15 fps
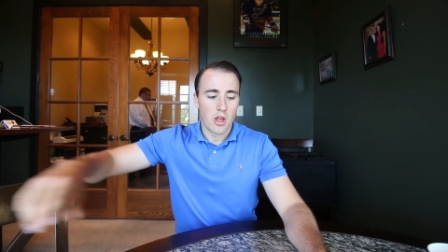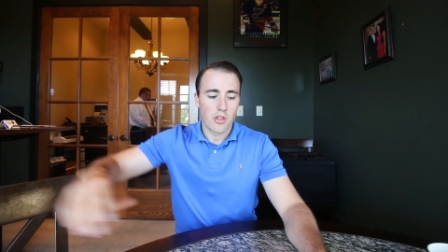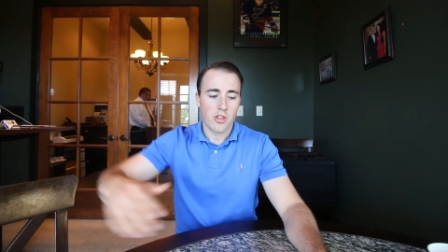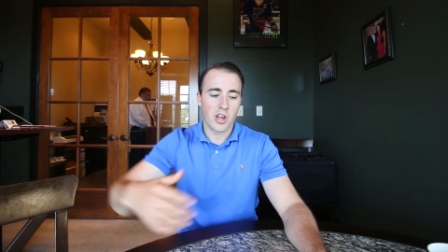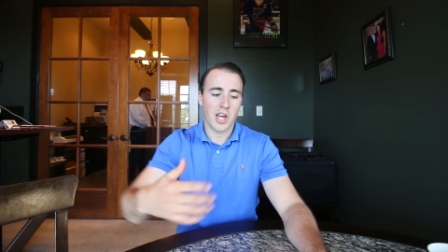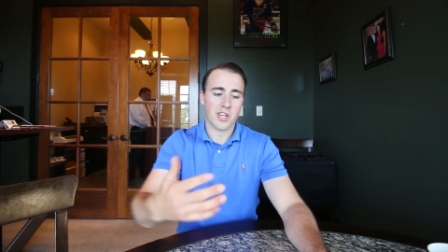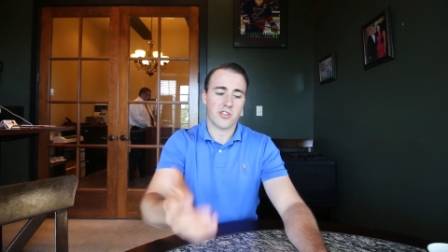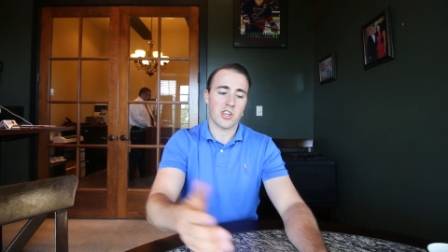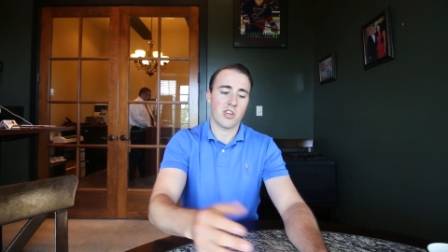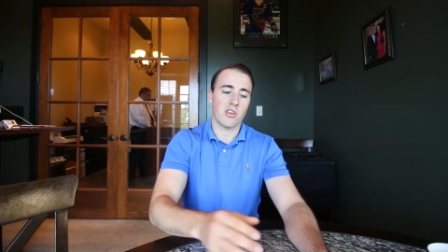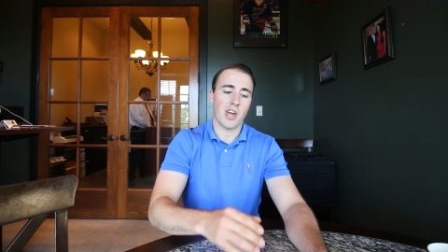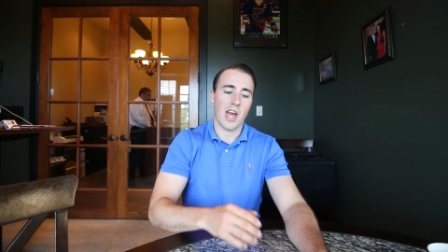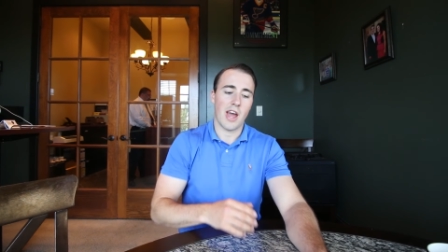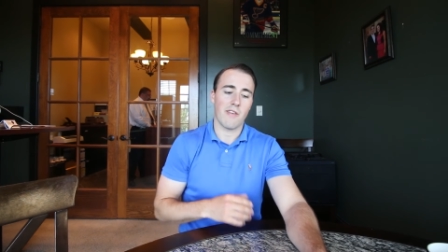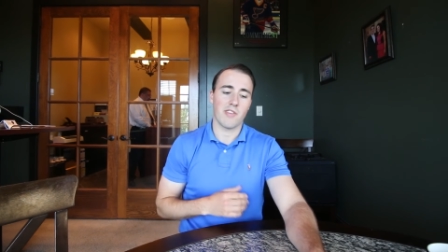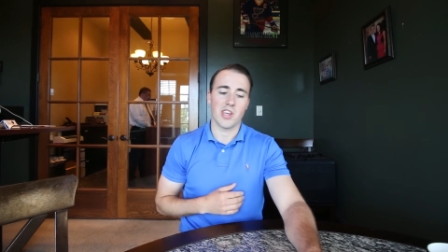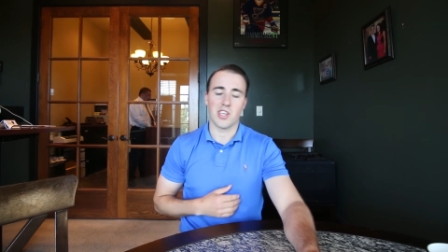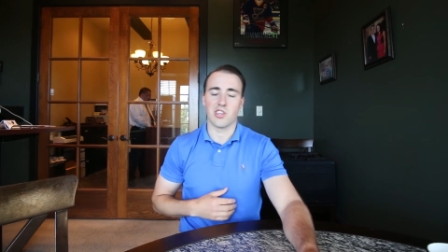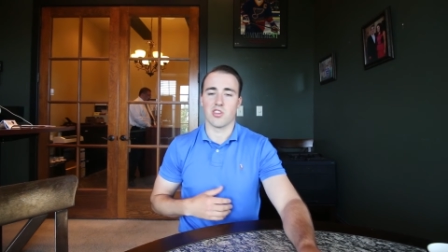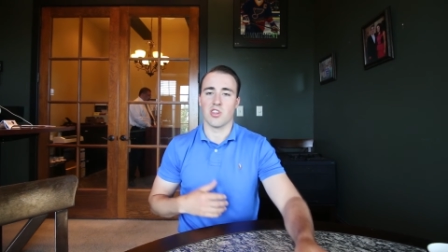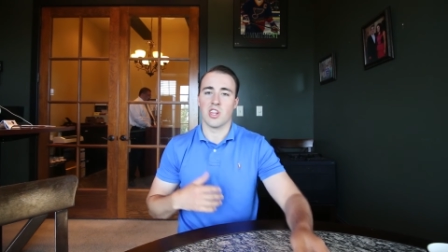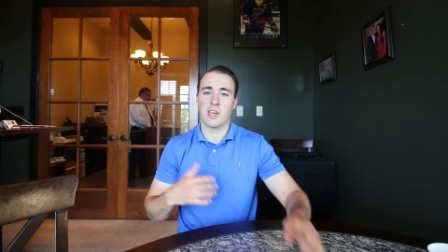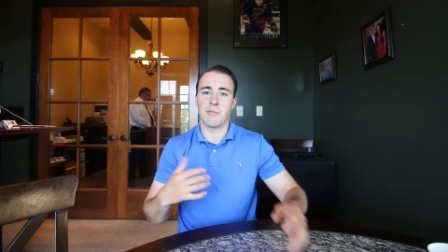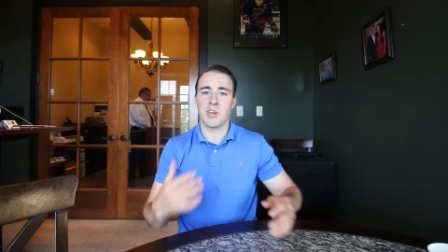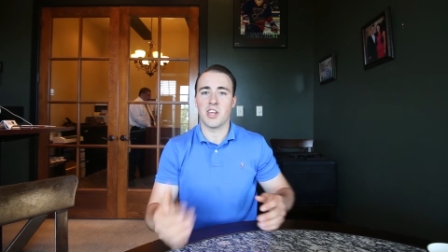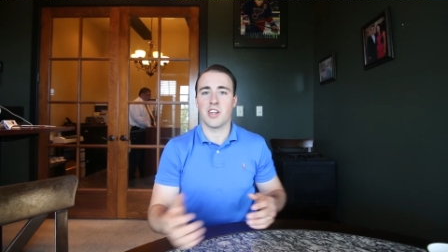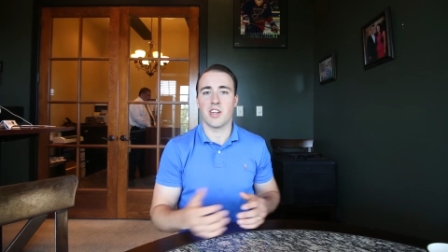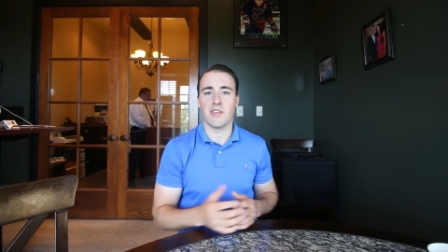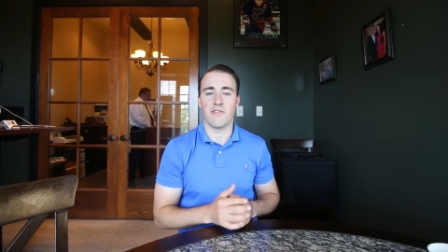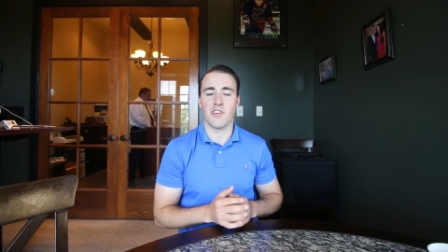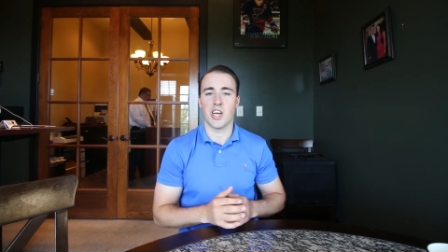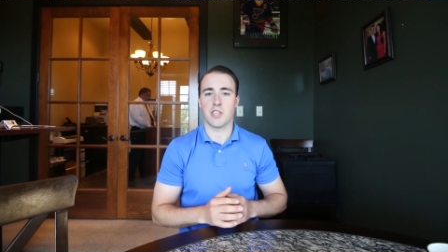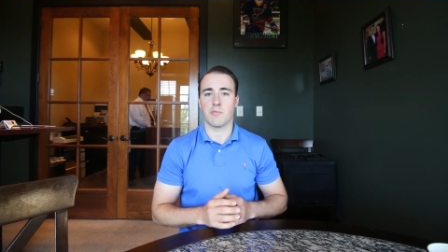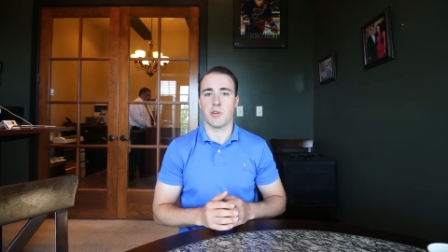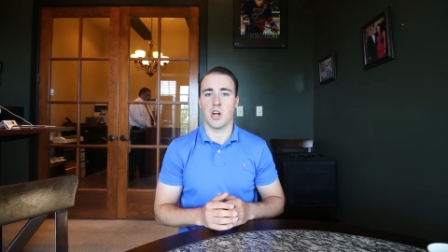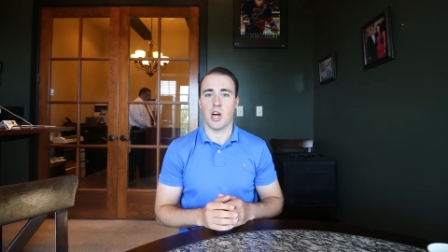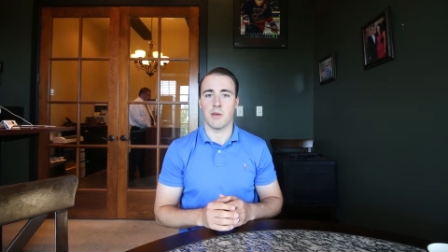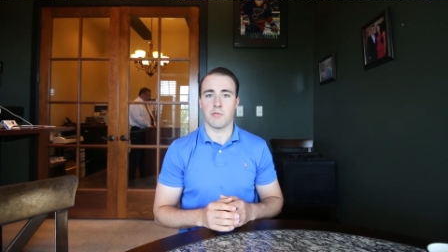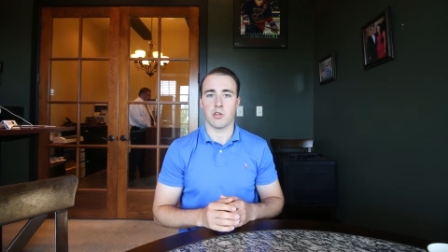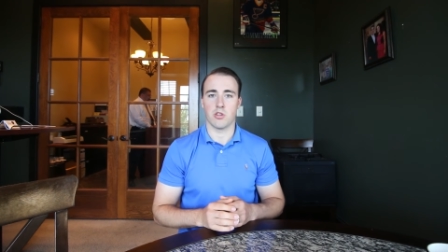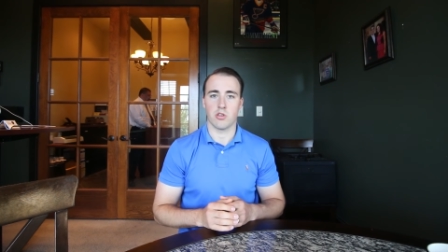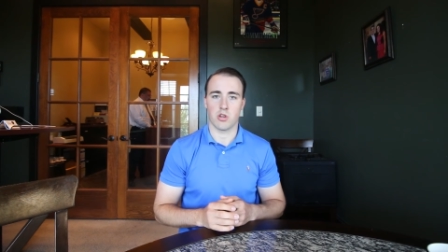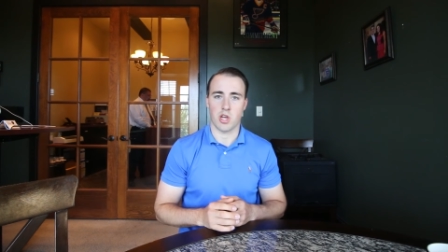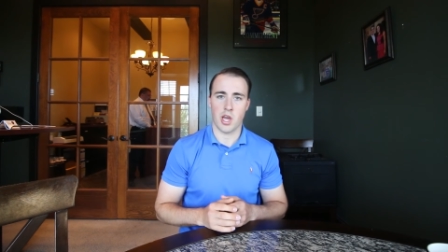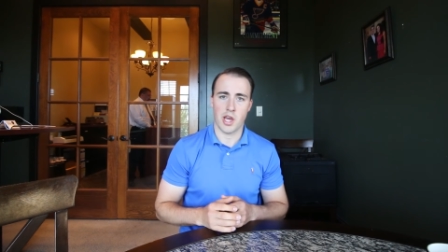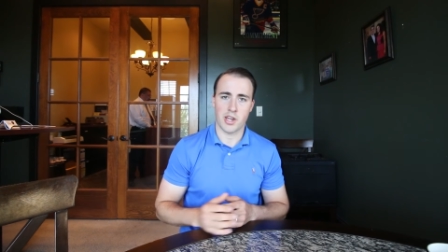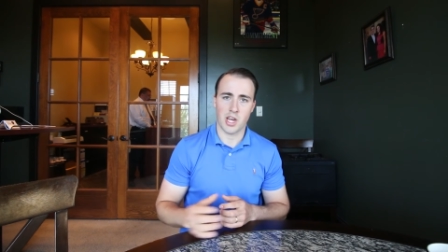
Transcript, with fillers: The next thing you have is limited investment options, okay?